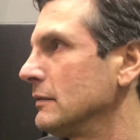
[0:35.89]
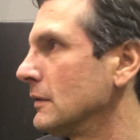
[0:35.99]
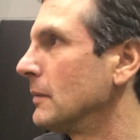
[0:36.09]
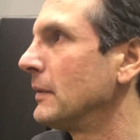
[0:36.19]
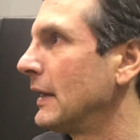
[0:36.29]

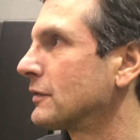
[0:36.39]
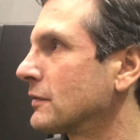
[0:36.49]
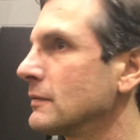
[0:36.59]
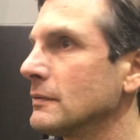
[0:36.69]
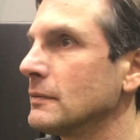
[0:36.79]
I mean,
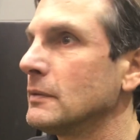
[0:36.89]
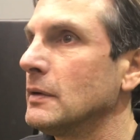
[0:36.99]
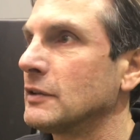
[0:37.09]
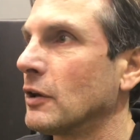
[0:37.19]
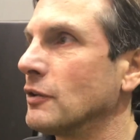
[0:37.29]
it's
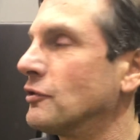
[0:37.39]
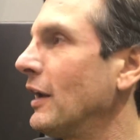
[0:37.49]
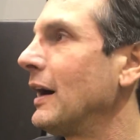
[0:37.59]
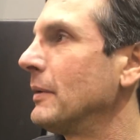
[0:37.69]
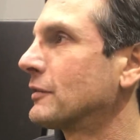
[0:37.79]
our
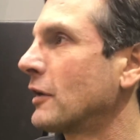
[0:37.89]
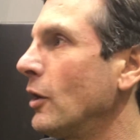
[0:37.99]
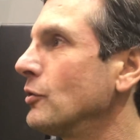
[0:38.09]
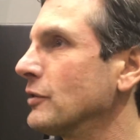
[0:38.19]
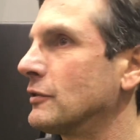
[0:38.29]
job as
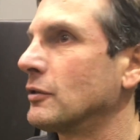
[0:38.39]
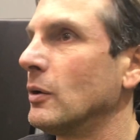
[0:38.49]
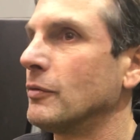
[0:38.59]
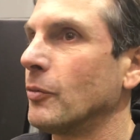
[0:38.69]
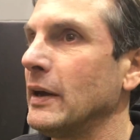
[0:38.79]
coaches.
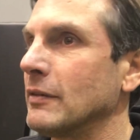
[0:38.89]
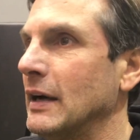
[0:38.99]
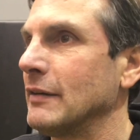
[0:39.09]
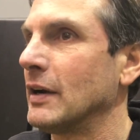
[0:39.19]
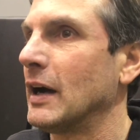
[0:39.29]
So if we ever
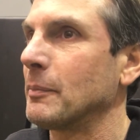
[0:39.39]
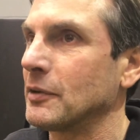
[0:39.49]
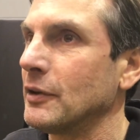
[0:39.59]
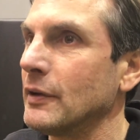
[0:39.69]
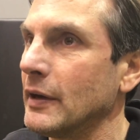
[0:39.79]
have an
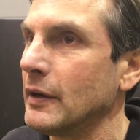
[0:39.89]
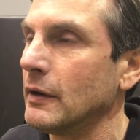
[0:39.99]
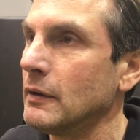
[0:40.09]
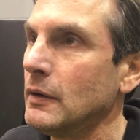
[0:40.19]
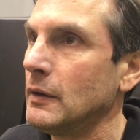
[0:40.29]
opportunity to
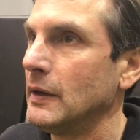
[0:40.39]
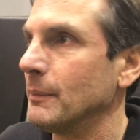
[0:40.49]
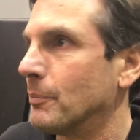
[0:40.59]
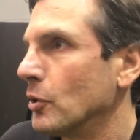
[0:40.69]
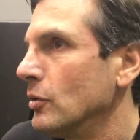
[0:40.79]

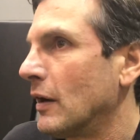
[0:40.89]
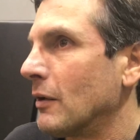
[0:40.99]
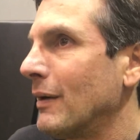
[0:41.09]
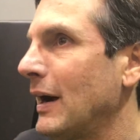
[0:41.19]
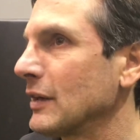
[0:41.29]
improve
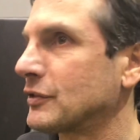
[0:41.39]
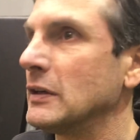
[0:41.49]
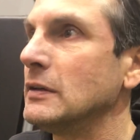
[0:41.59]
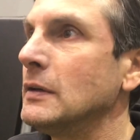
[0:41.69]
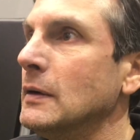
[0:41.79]
our roster,